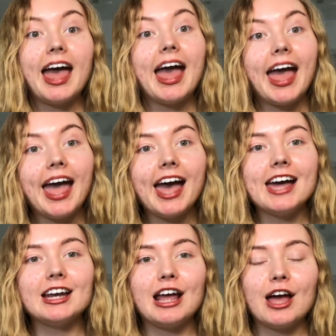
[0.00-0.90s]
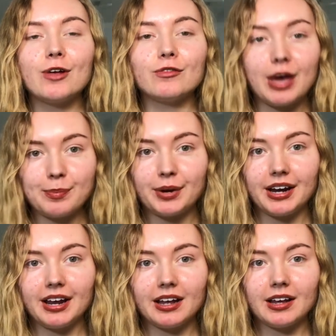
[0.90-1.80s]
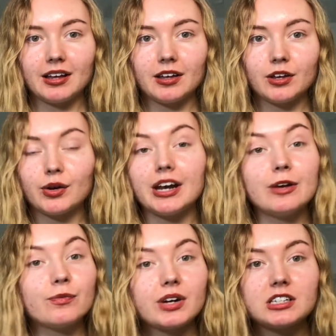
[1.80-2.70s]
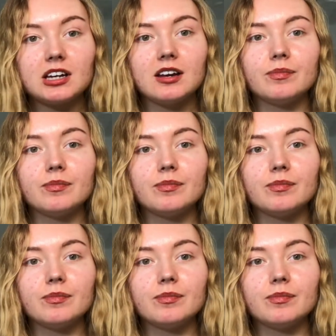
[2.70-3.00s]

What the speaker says: and vibrating, creating friction.